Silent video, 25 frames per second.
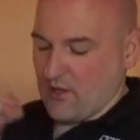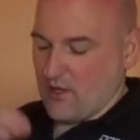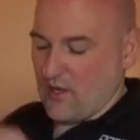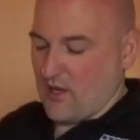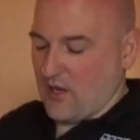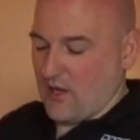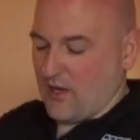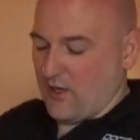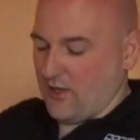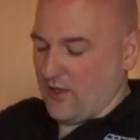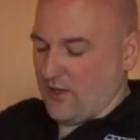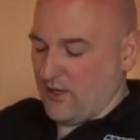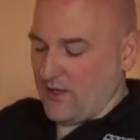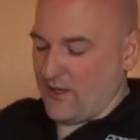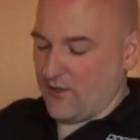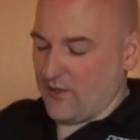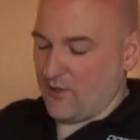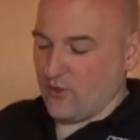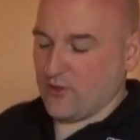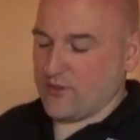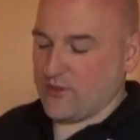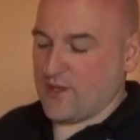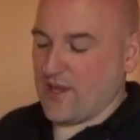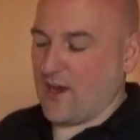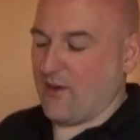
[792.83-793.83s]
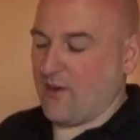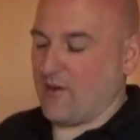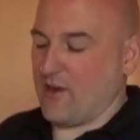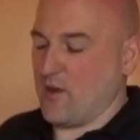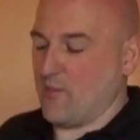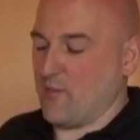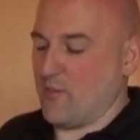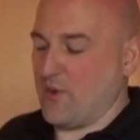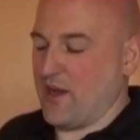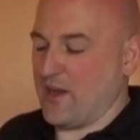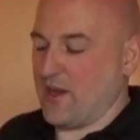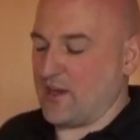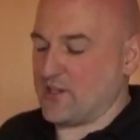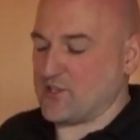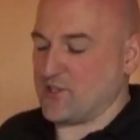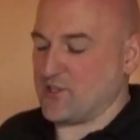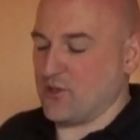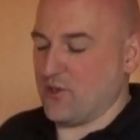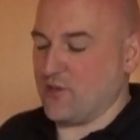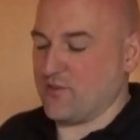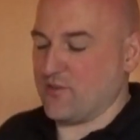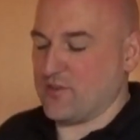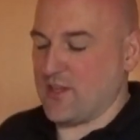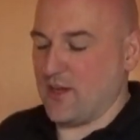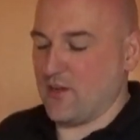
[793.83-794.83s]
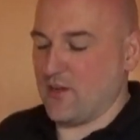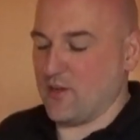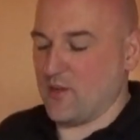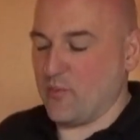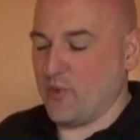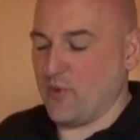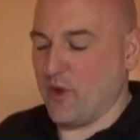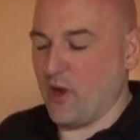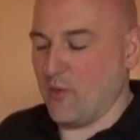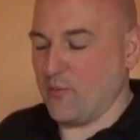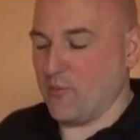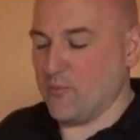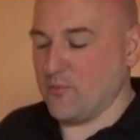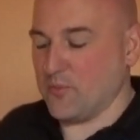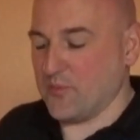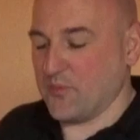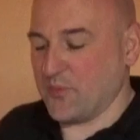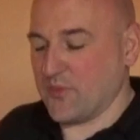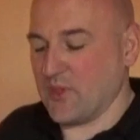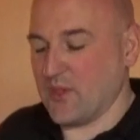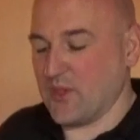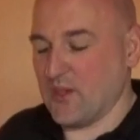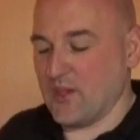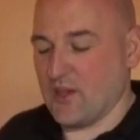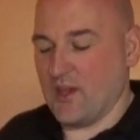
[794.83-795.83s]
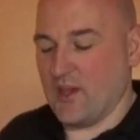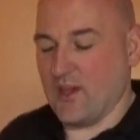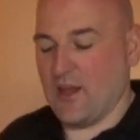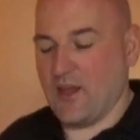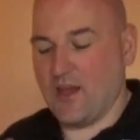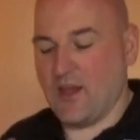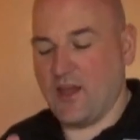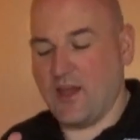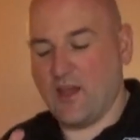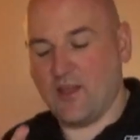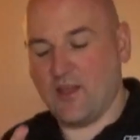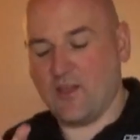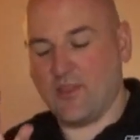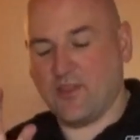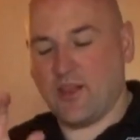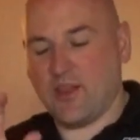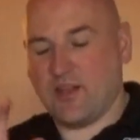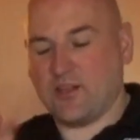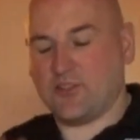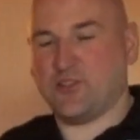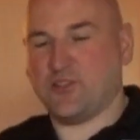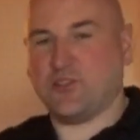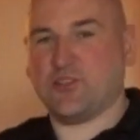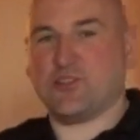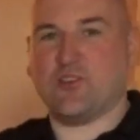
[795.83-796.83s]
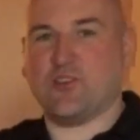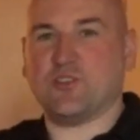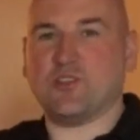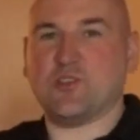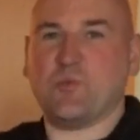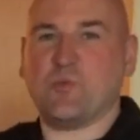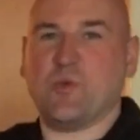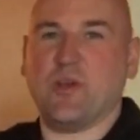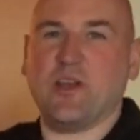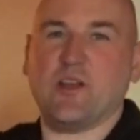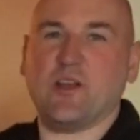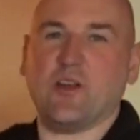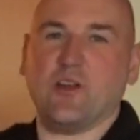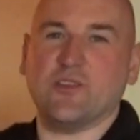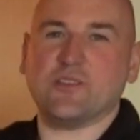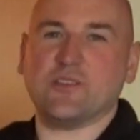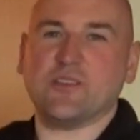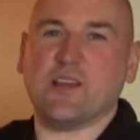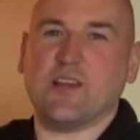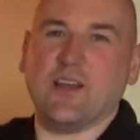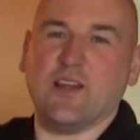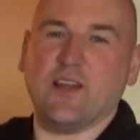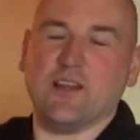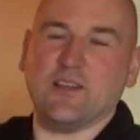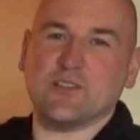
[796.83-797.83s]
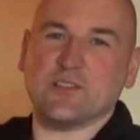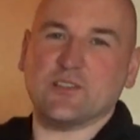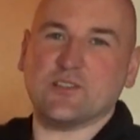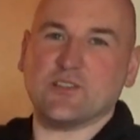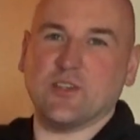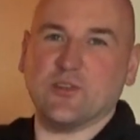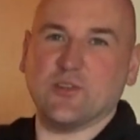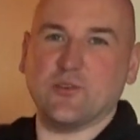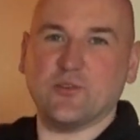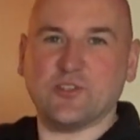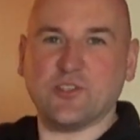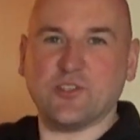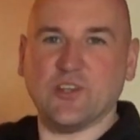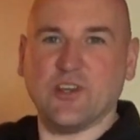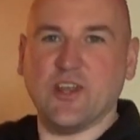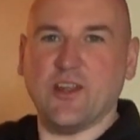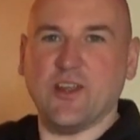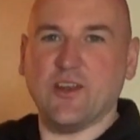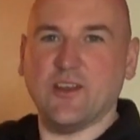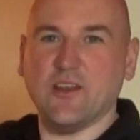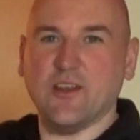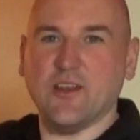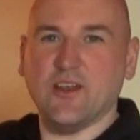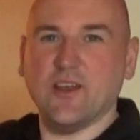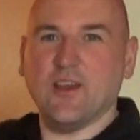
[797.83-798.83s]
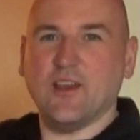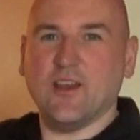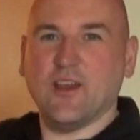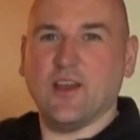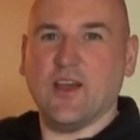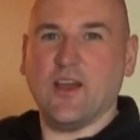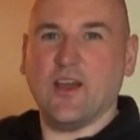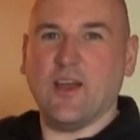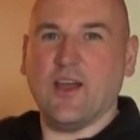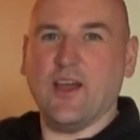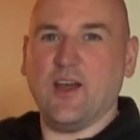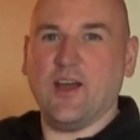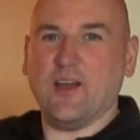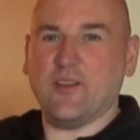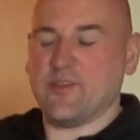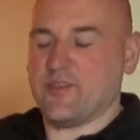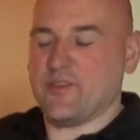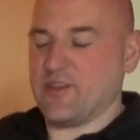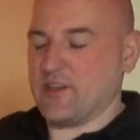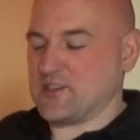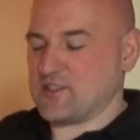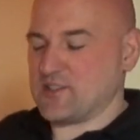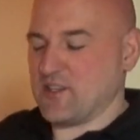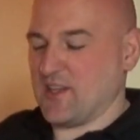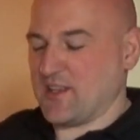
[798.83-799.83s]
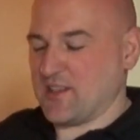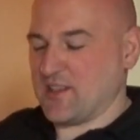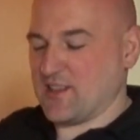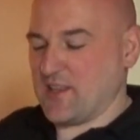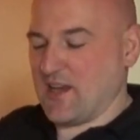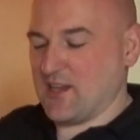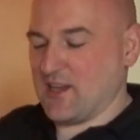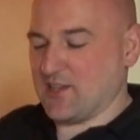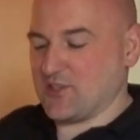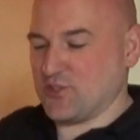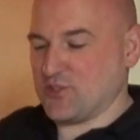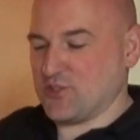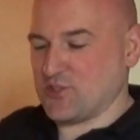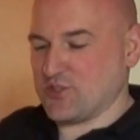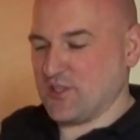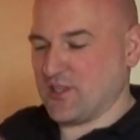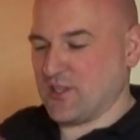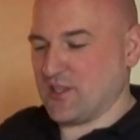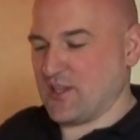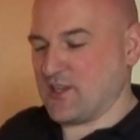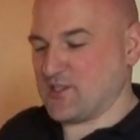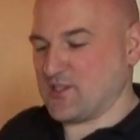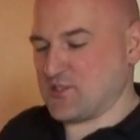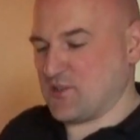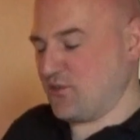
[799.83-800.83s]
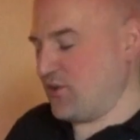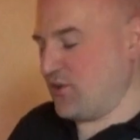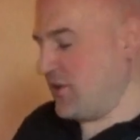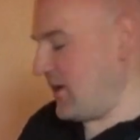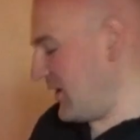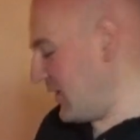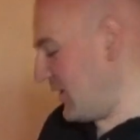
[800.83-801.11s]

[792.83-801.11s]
A little carrier bag sort of down the bottom. That's just got spare contact lens solution in and things like that, just in case I run out